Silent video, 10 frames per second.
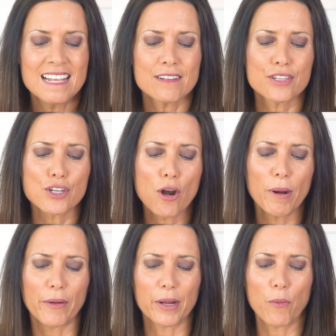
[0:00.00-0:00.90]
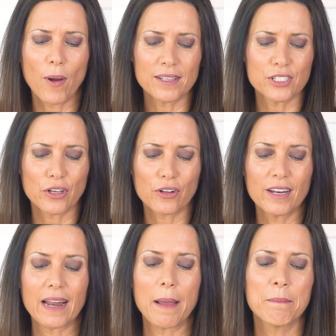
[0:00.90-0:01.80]
Strawberry, white
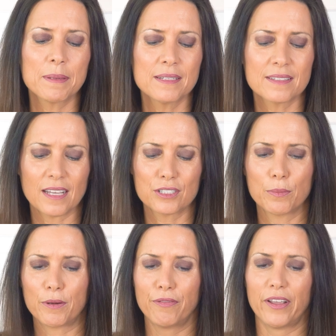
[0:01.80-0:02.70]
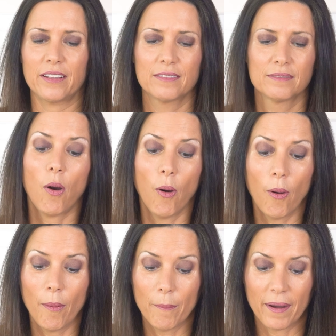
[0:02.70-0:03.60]
chocolate, and pistachio parfait.
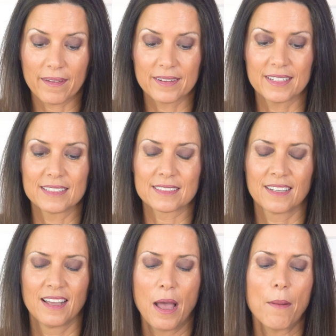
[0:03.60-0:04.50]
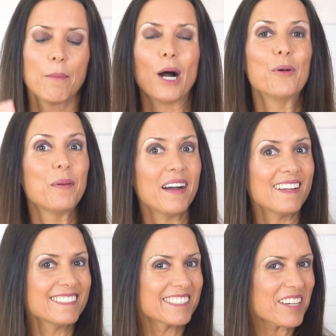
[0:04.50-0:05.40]
Oh my goodness. Bao
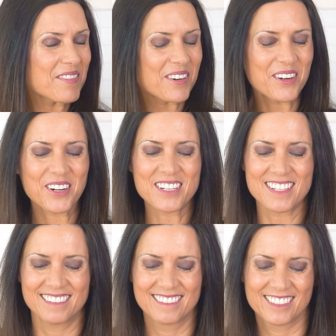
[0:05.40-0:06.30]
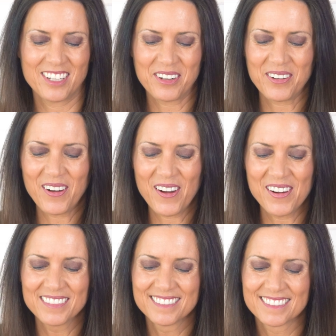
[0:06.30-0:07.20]
buns, of course. So
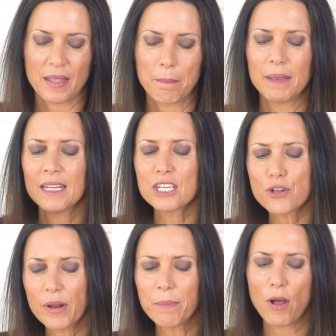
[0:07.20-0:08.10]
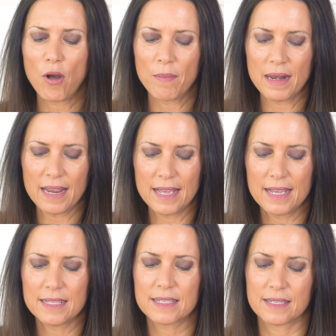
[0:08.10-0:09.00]
cool. Mini shrimp
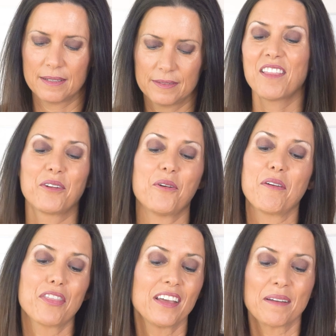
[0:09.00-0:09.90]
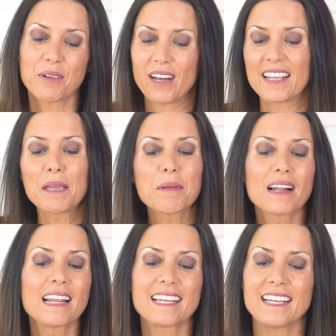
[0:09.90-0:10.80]
omelets. I don't know, I think I'm gonna keep
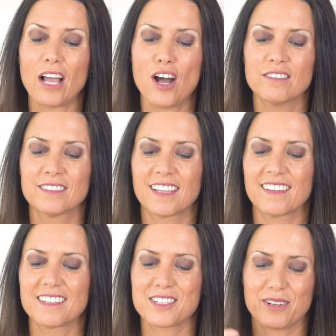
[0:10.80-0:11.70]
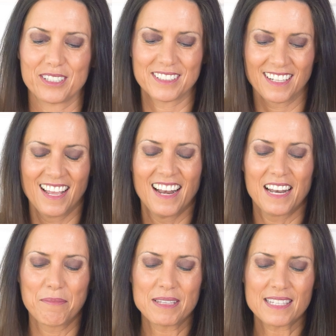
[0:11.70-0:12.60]
clicking on the desserts.
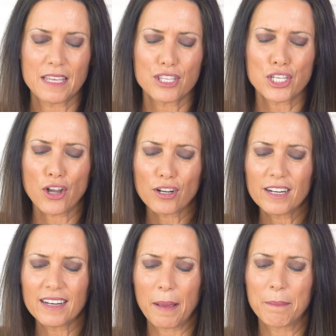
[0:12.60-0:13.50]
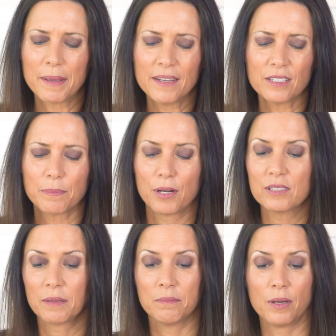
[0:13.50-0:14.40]
Let me see, chocolate and peanut
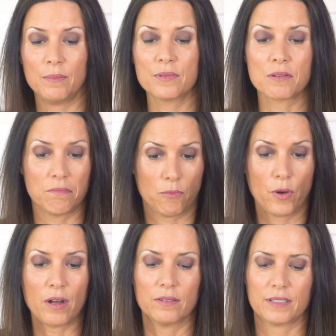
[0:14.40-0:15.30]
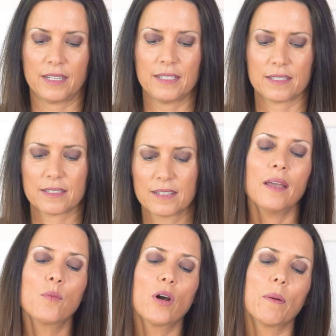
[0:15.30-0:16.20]
protein bombs. Wow, nice.
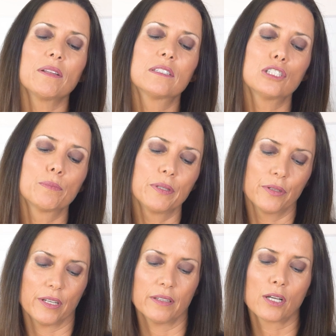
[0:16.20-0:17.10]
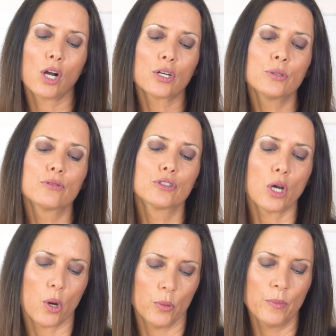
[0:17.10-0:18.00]
And what about this beauty? The coconut
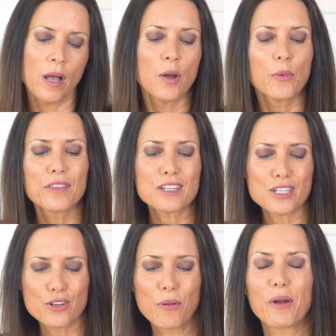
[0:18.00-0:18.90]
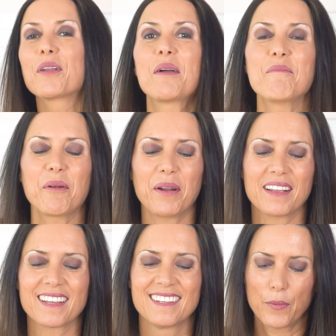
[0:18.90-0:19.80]
dome with strawberry and
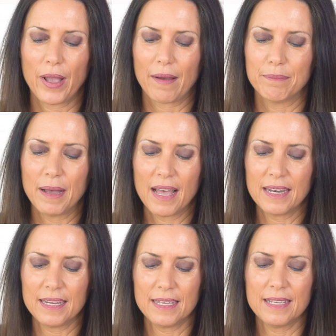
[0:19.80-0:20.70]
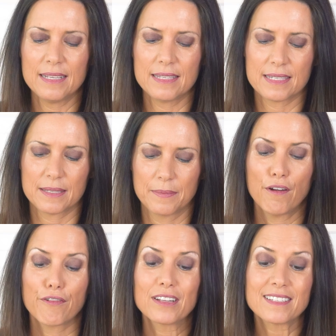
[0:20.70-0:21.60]
meringue. We have patties,
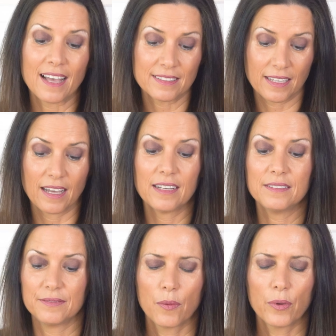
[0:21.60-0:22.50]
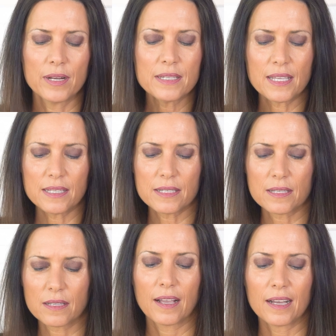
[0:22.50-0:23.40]
frittata. What is
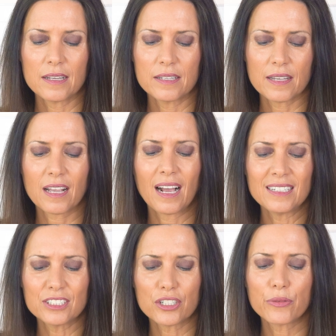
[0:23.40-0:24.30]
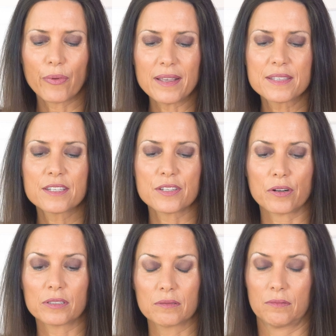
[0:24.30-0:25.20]
this? It's a custard rice
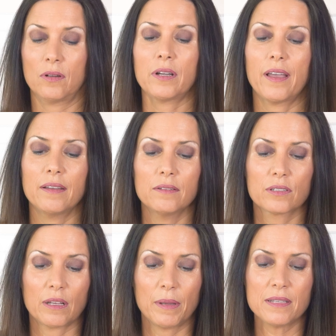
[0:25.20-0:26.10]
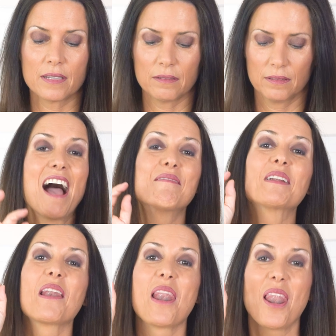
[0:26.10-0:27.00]
dessert. Okay, looks amazing. I'm
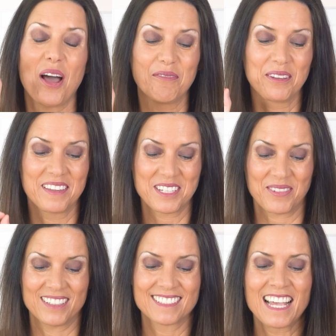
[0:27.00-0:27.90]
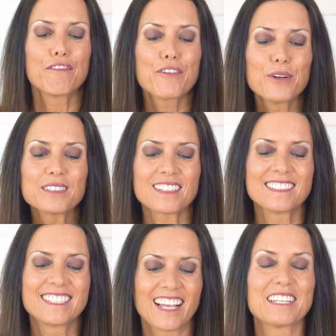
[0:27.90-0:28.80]
in love with these ones. Fruit
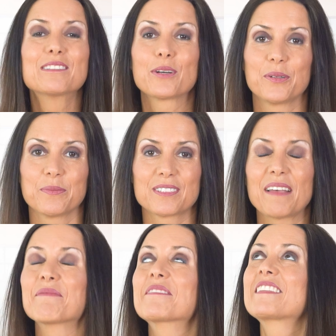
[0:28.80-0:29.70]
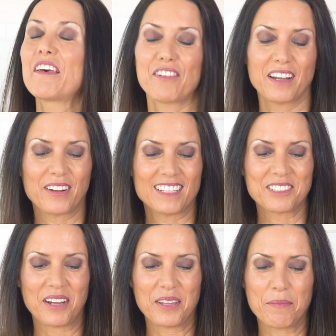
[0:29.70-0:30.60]
jelly domes. I'm definitely gonna
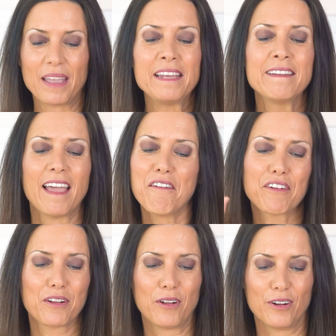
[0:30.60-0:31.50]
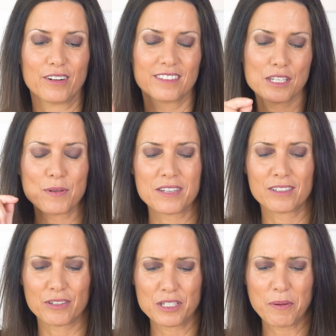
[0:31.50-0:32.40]
try them in every color. These ones are
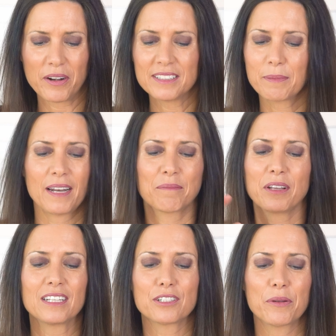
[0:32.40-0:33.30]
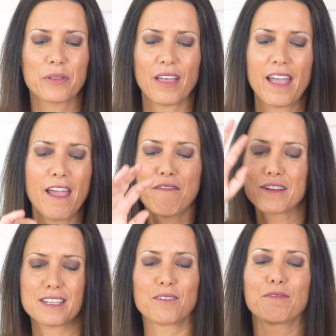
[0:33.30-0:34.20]
transparent, but I'm gonna try with every
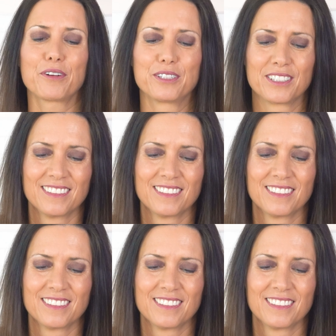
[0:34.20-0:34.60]
single fruit.